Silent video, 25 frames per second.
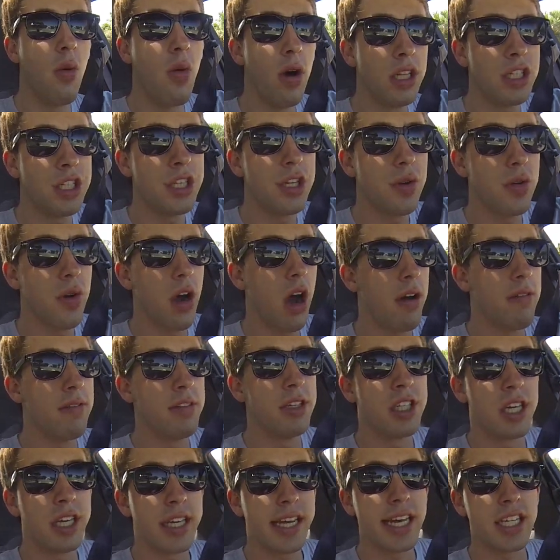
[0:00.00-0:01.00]
once you
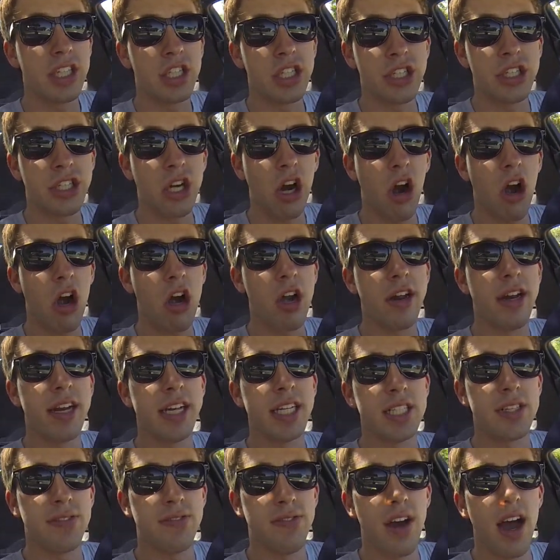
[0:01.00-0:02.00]
obviously get started,
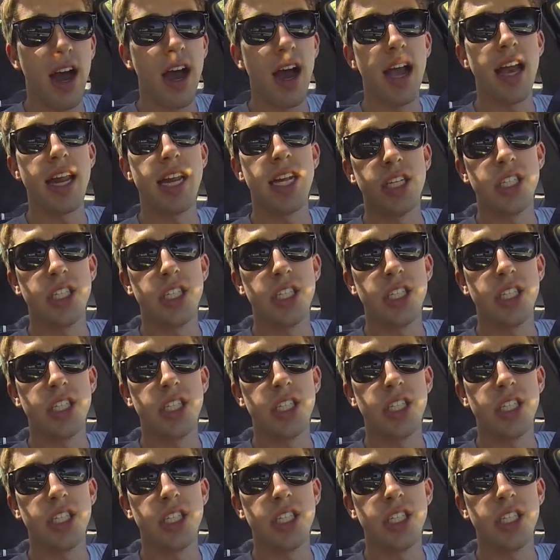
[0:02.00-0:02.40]
it's fine.